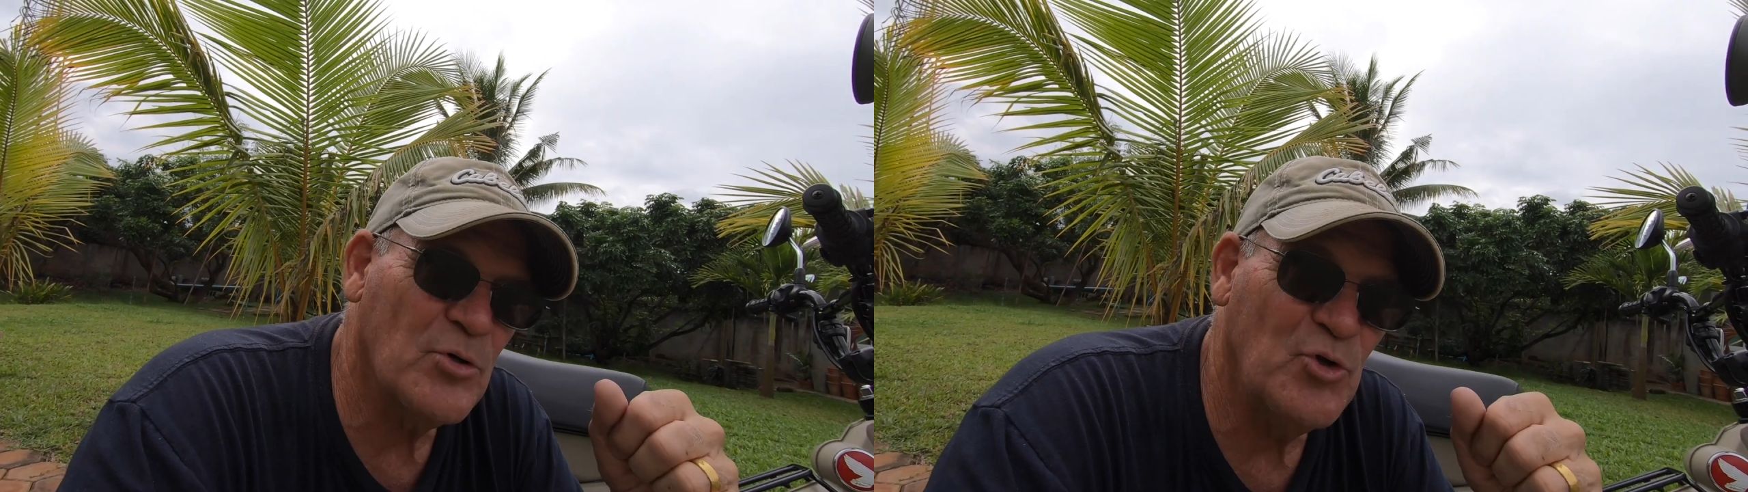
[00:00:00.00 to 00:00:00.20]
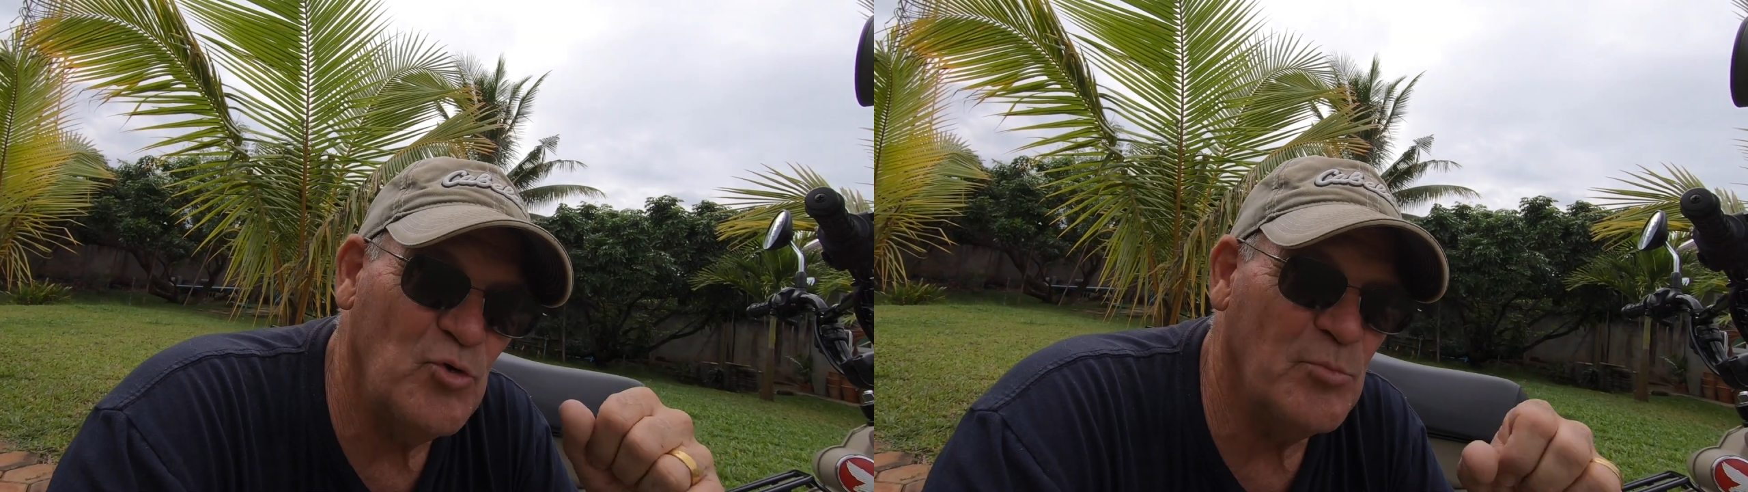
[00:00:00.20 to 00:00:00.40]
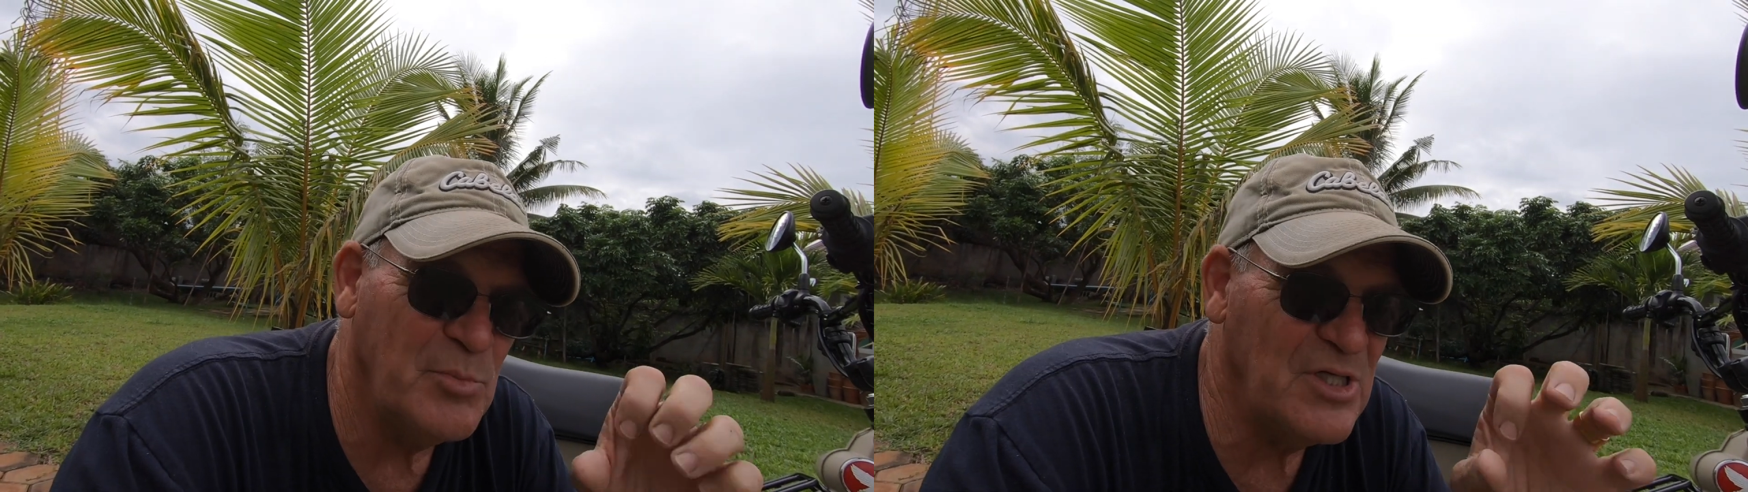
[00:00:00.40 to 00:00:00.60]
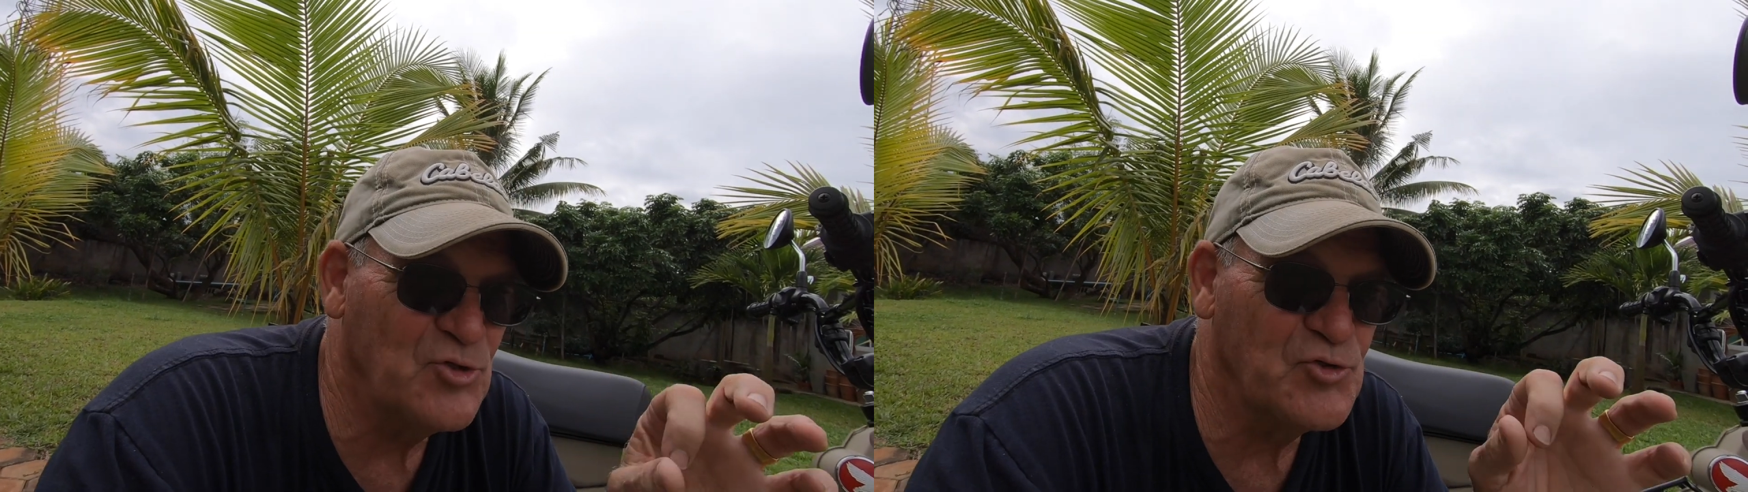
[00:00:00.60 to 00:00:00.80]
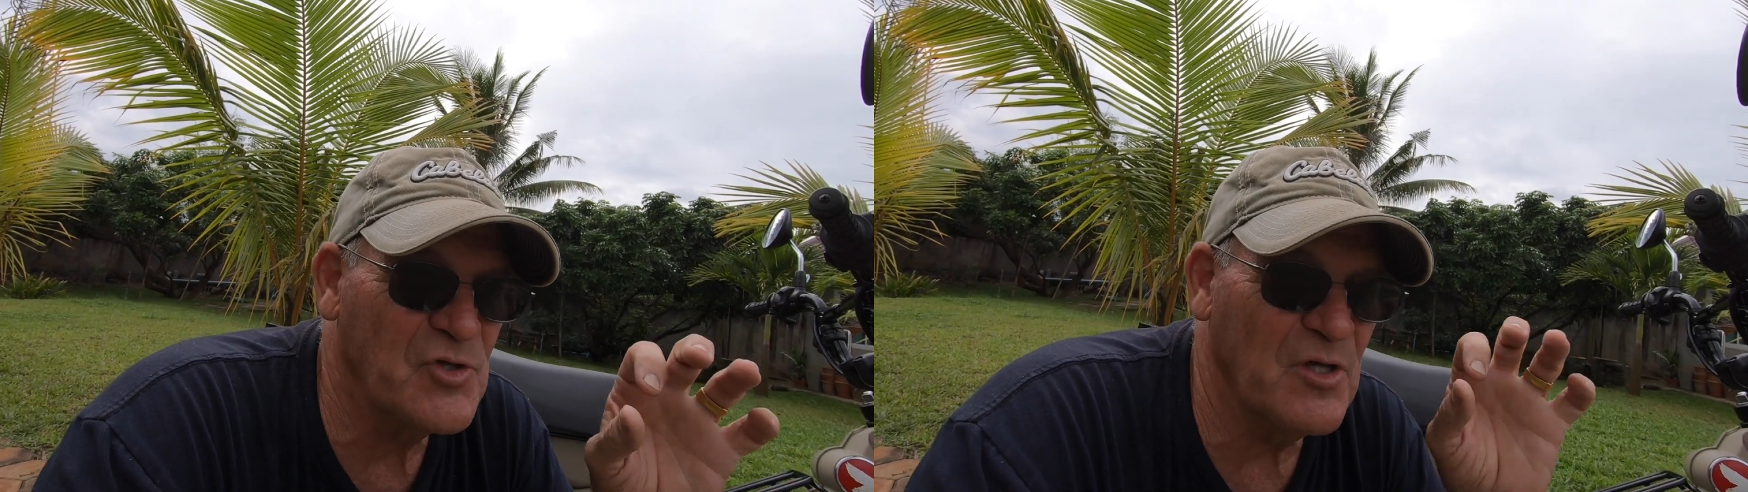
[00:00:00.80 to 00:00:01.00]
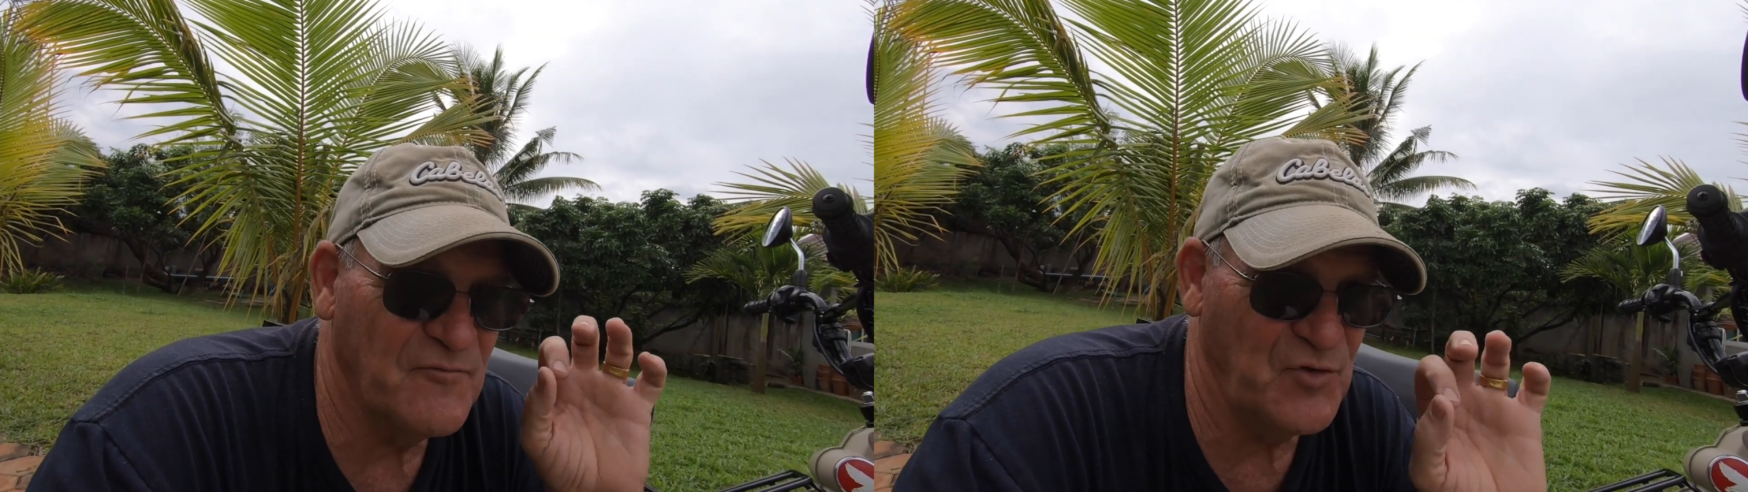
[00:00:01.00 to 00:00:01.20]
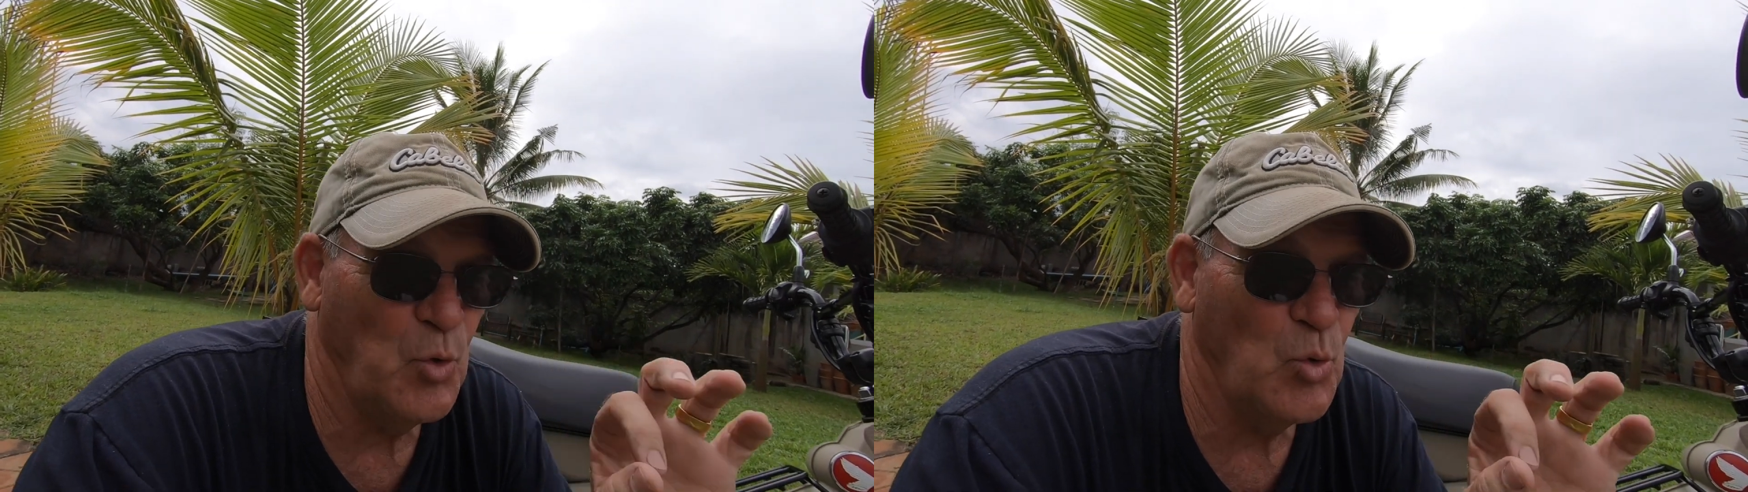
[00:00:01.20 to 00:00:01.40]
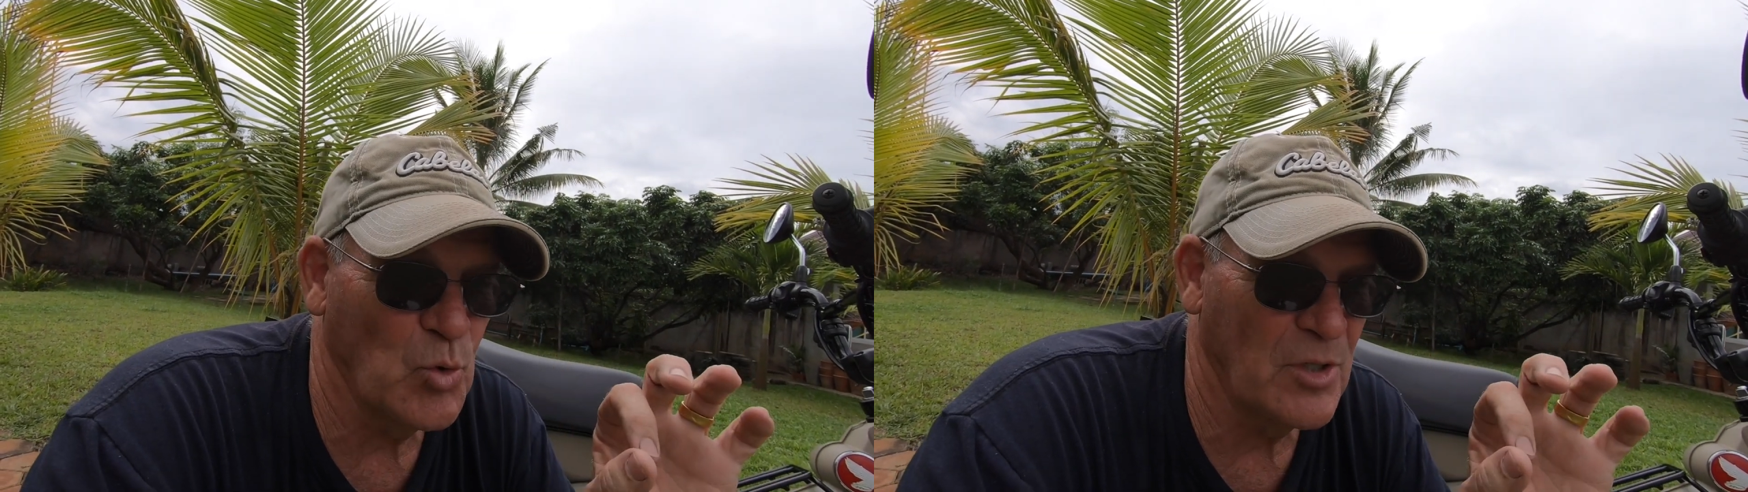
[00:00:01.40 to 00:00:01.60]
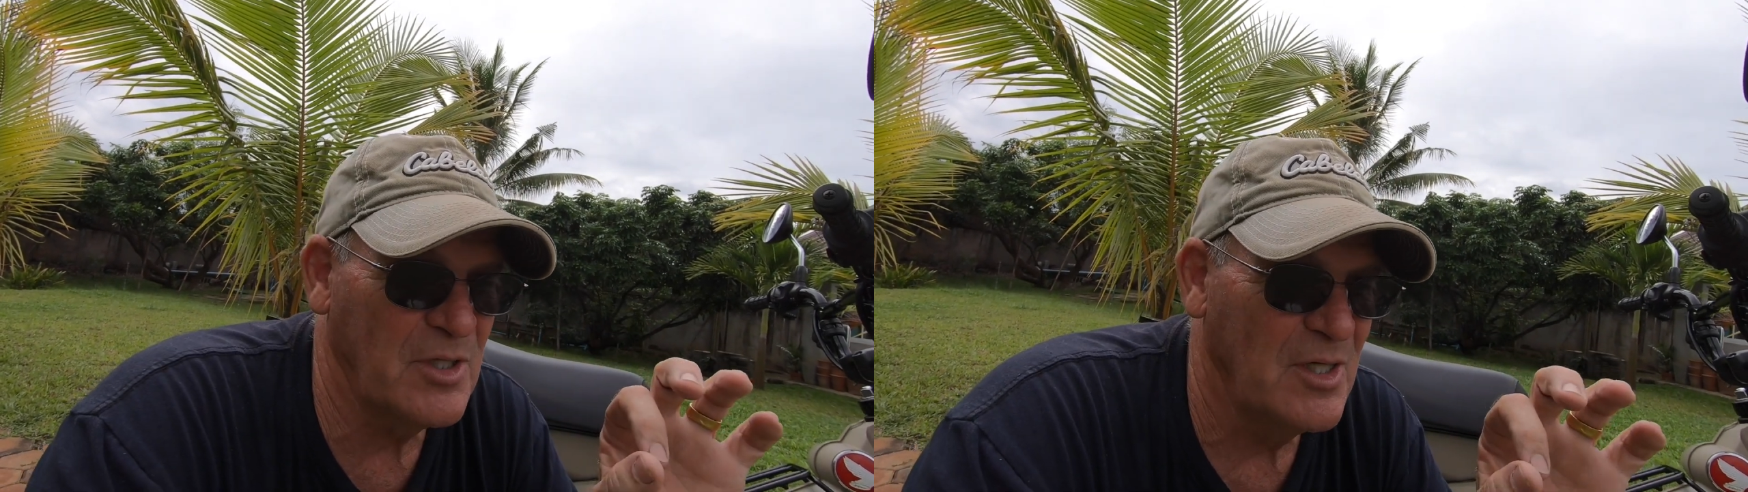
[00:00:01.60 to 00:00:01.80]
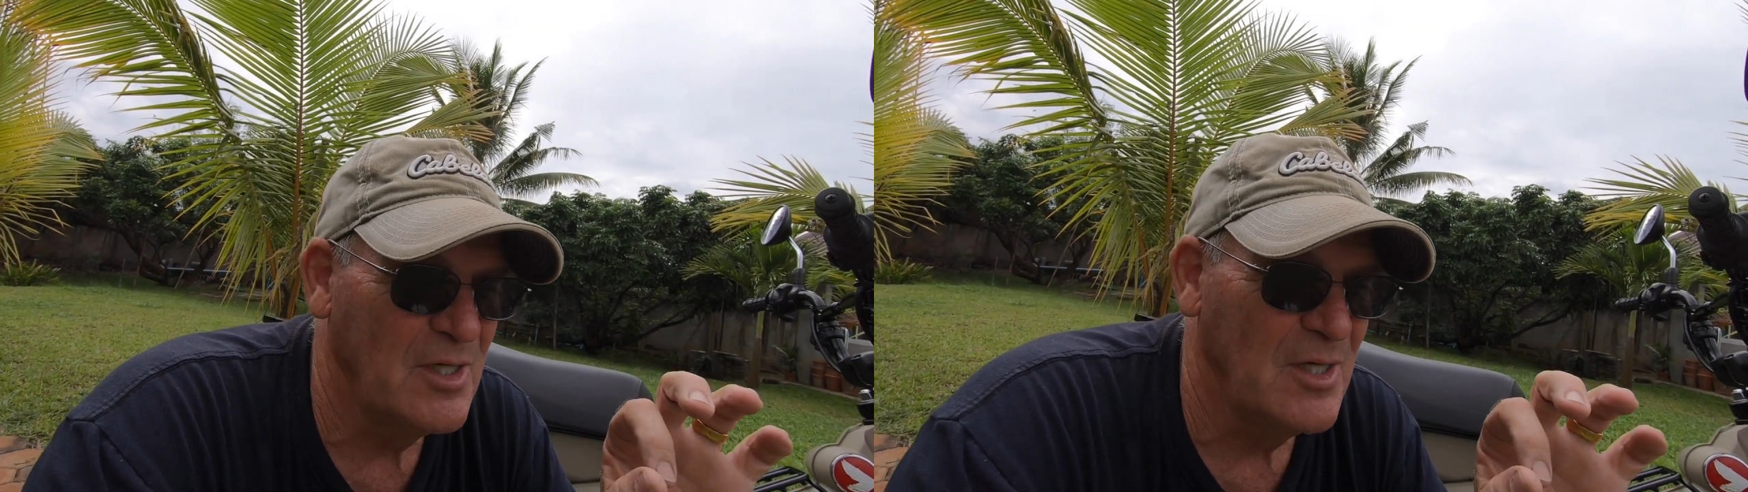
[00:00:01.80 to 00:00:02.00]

Newton meters of torque.